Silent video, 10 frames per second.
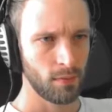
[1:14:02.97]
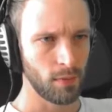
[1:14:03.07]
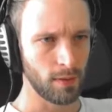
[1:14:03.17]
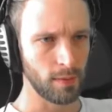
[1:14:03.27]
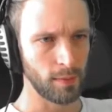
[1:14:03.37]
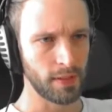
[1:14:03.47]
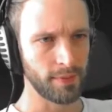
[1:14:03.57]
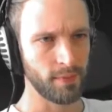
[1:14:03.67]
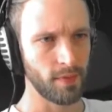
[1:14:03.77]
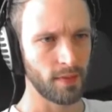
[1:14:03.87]
Probably.
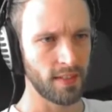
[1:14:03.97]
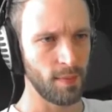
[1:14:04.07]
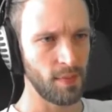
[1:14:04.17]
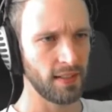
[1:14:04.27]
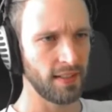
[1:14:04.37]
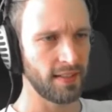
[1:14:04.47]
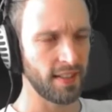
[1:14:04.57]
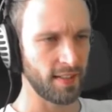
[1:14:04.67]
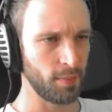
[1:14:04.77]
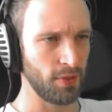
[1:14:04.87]
Send me the
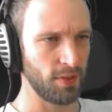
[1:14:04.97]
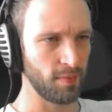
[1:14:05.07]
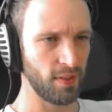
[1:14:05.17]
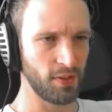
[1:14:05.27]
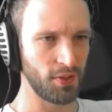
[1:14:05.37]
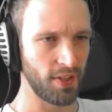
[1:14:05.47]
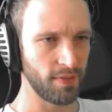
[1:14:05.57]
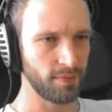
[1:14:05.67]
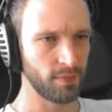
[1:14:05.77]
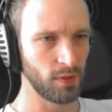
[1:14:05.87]
details. I'll put some feelers
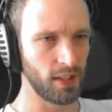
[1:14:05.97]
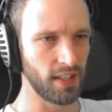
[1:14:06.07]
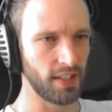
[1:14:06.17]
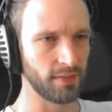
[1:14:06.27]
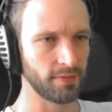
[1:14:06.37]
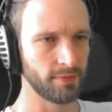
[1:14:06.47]
out. Done.